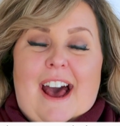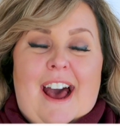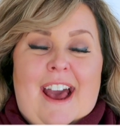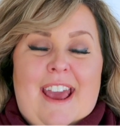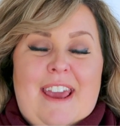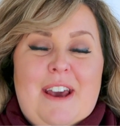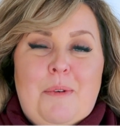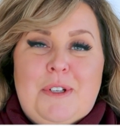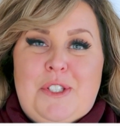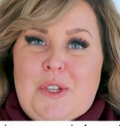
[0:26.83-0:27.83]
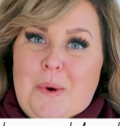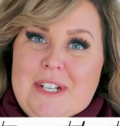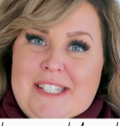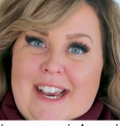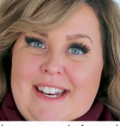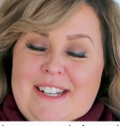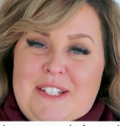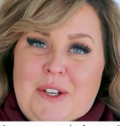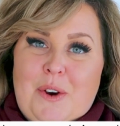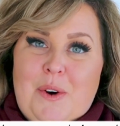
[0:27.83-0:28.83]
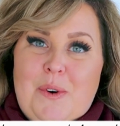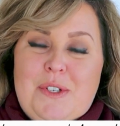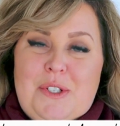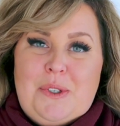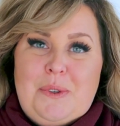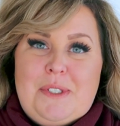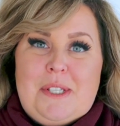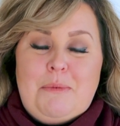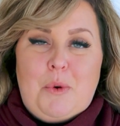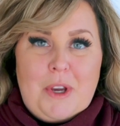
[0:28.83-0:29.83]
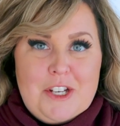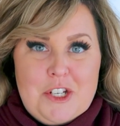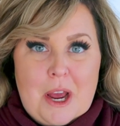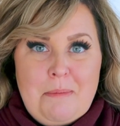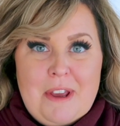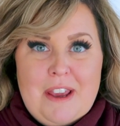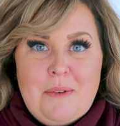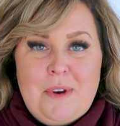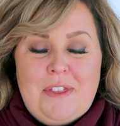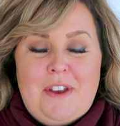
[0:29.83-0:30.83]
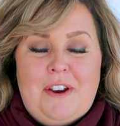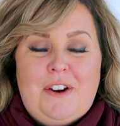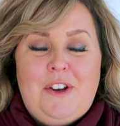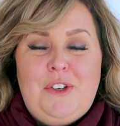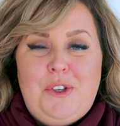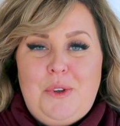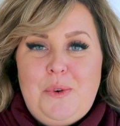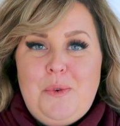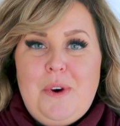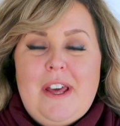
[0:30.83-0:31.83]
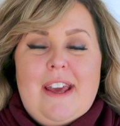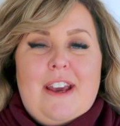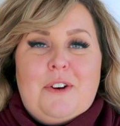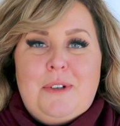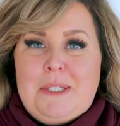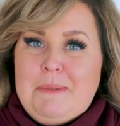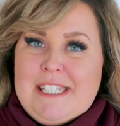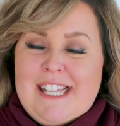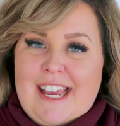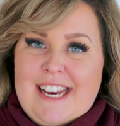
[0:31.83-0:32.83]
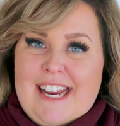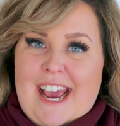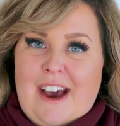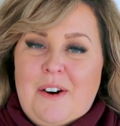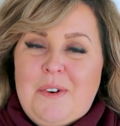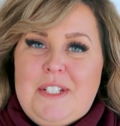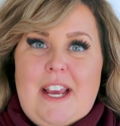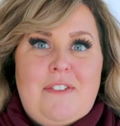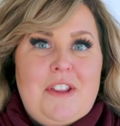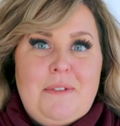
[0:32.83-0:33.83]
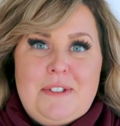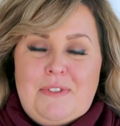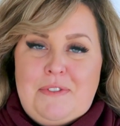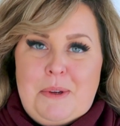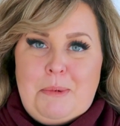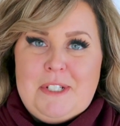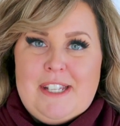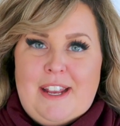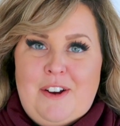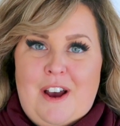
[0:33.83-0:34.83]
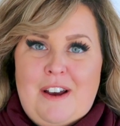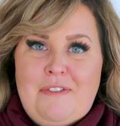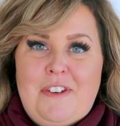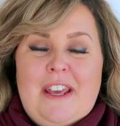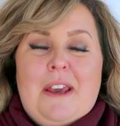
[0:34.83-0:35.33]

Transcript: I was so excited to go do some quick shopping with their new Christmas line out. Everything was fifty percent off.